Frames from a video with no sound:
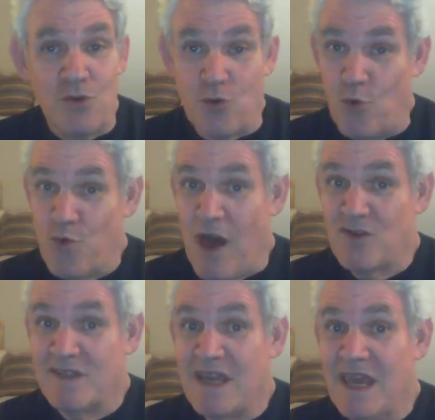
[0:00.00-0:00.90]

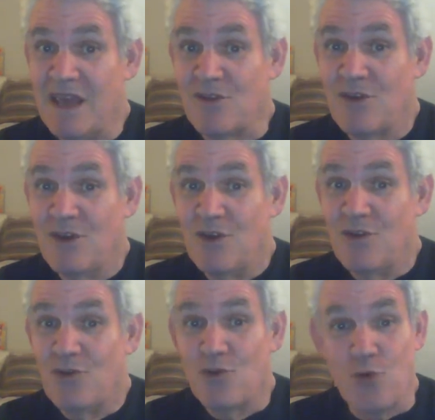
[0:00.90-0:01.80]
2008,
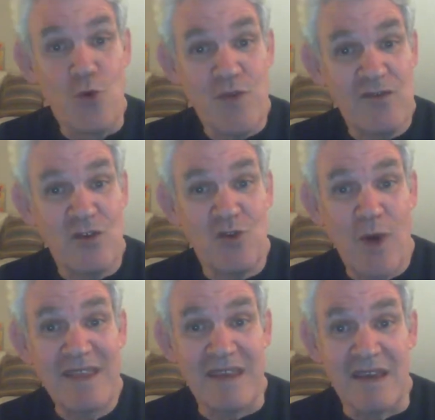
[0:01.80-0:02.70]

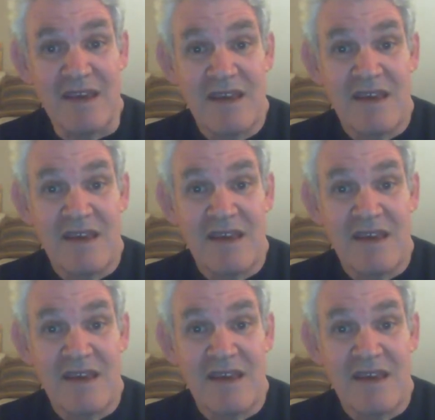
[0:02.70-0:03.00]
2020.